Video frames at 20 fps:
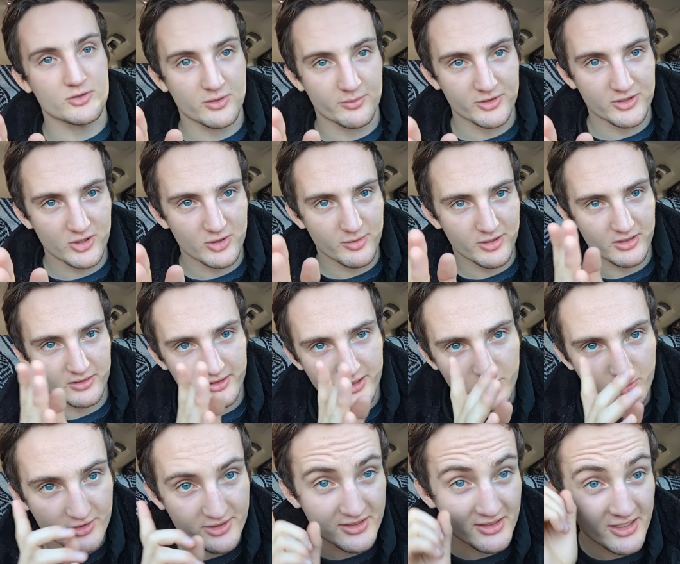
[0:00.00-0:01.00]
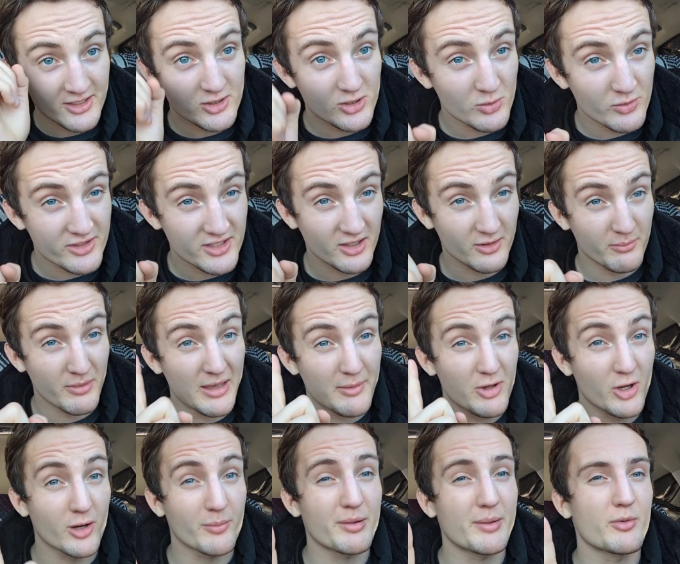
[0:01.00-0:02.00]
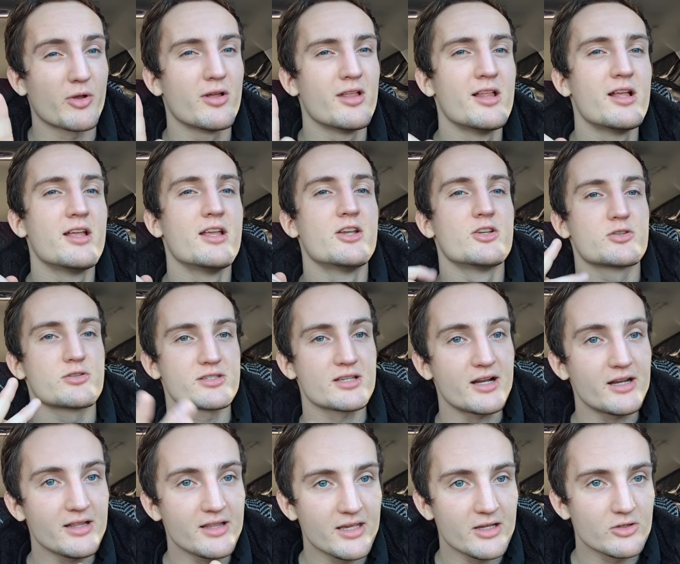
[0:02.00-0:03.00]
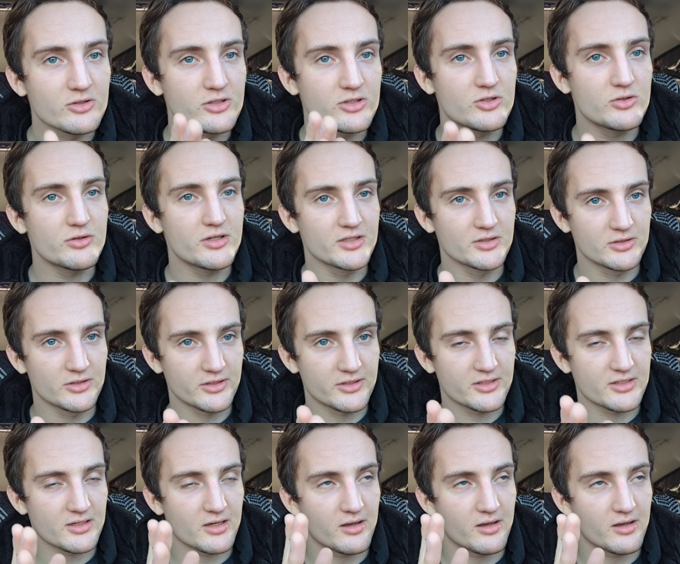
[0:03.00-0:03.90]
I'm going to tell you about the illegal ones. And these are the ones that can maybe hurt people. So it's not illegal to do heel hooks